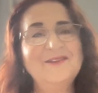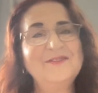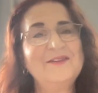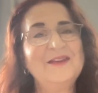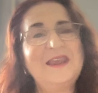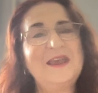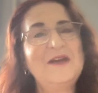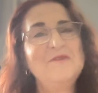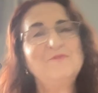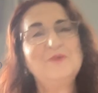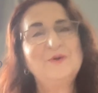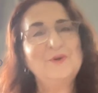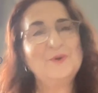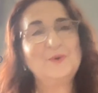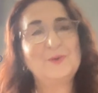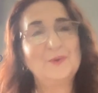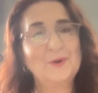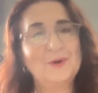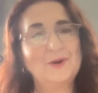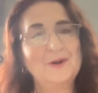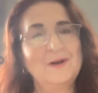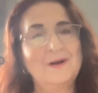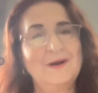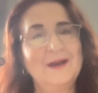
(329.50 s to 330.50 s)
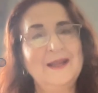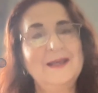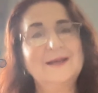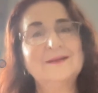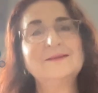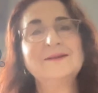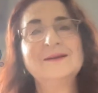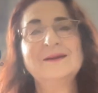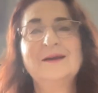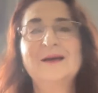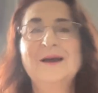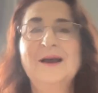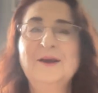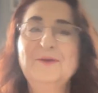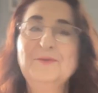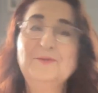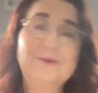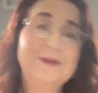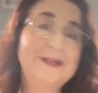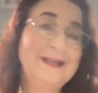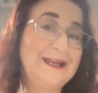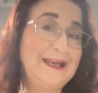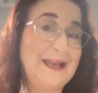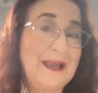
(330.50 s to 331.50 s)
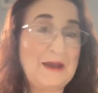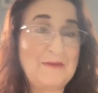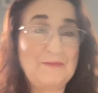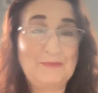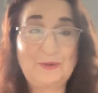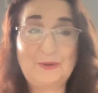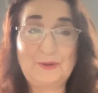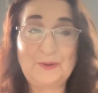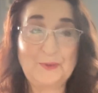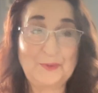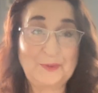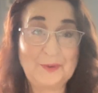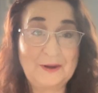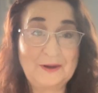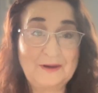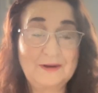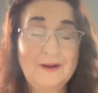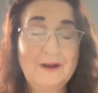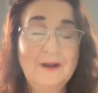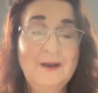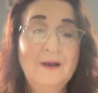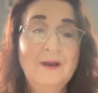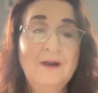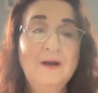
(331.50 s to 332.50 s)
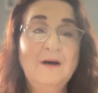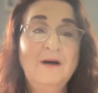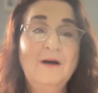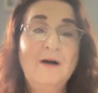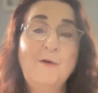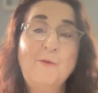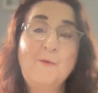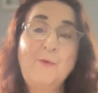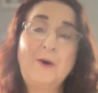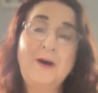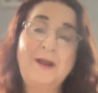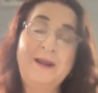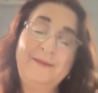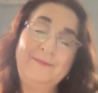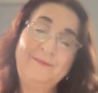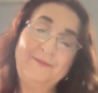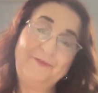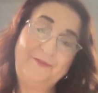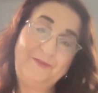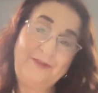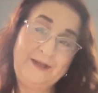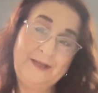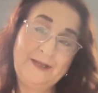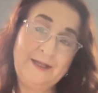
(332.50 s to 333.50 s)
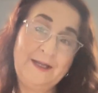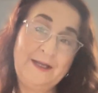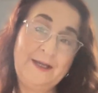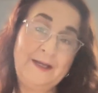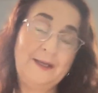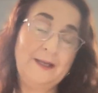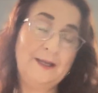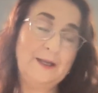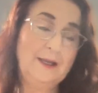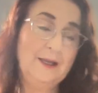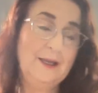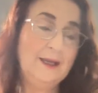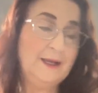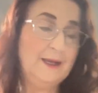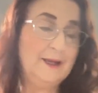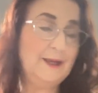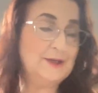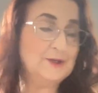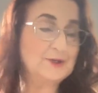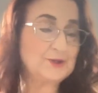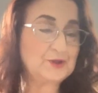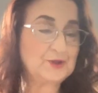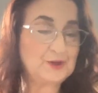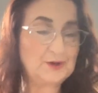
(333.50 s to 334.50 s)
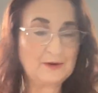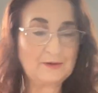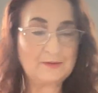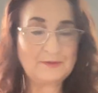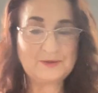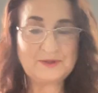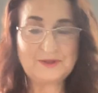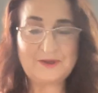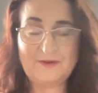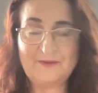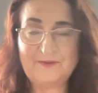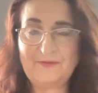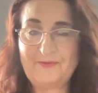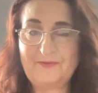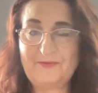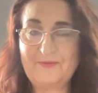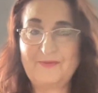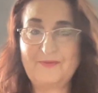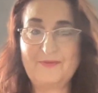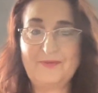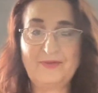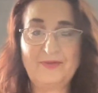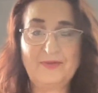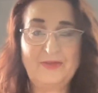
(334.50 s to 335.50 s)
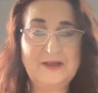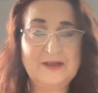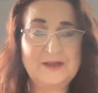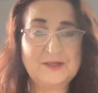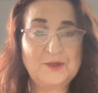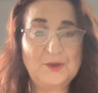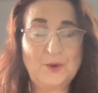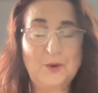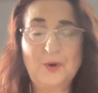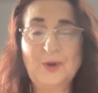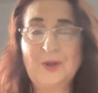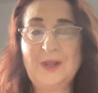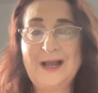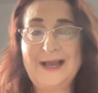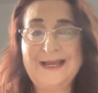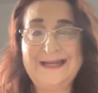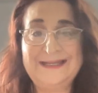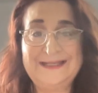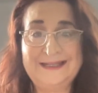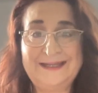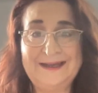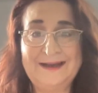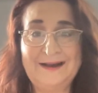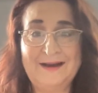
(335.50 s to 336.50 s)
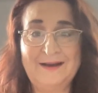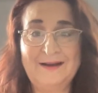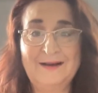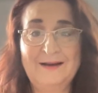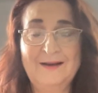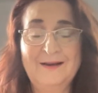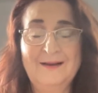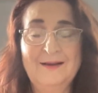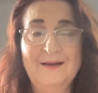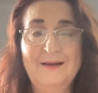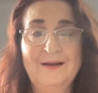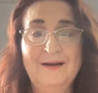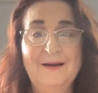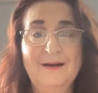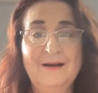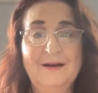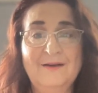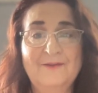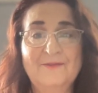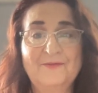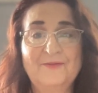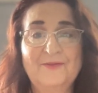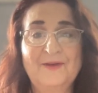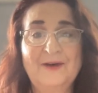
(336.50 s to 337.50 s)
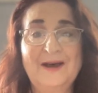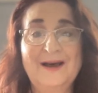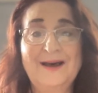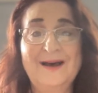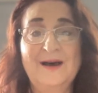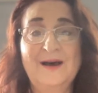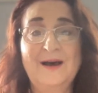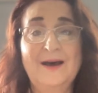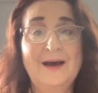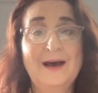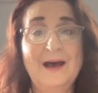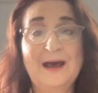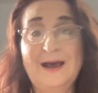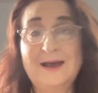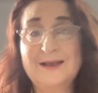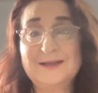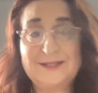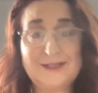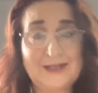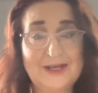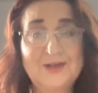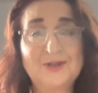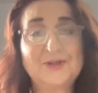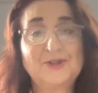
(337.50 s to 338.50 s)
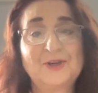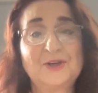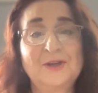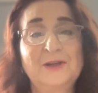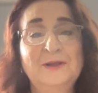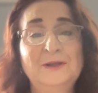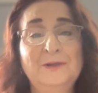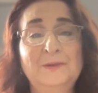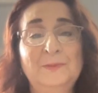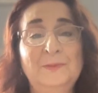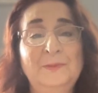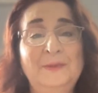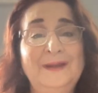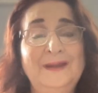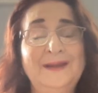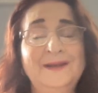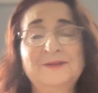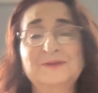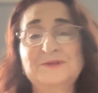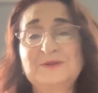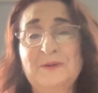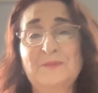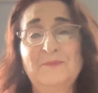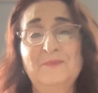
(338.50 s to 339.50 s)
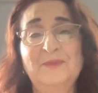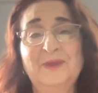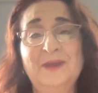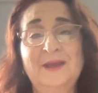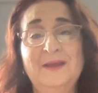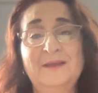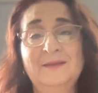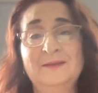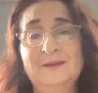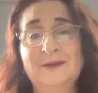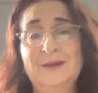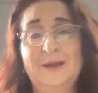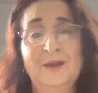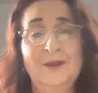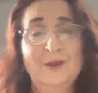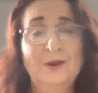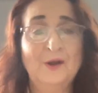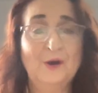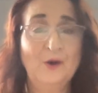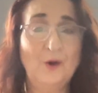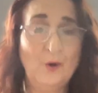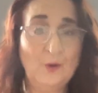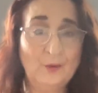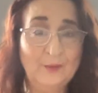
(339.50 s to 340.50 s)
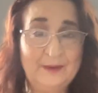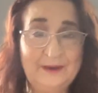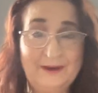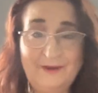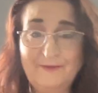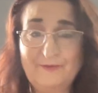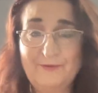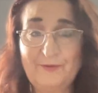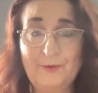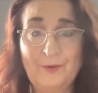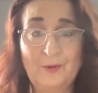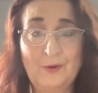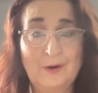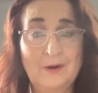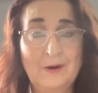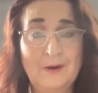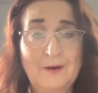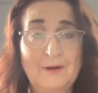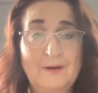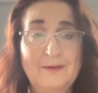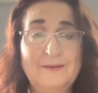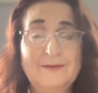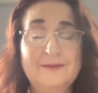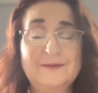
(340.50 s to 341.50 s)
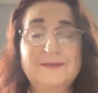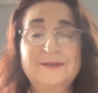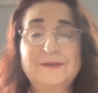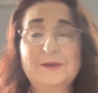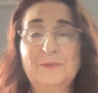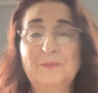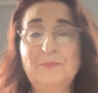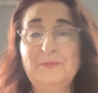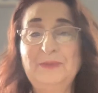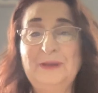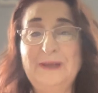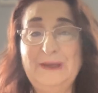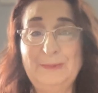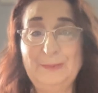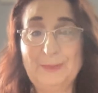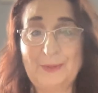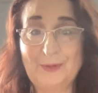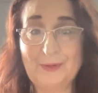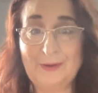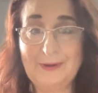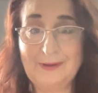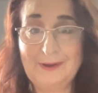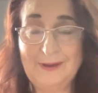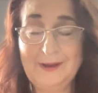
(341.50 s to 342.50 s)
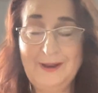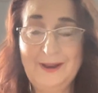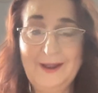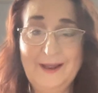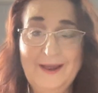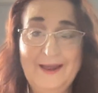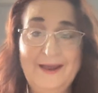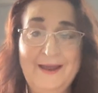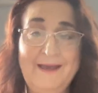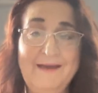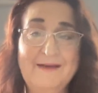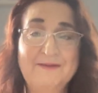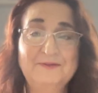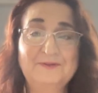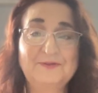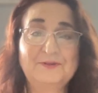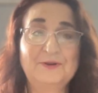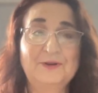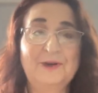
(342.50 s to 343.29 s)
can't put a word on it. I really can't put a word on what I'm feeling in terms of this whole idea of ascension being something only for some people and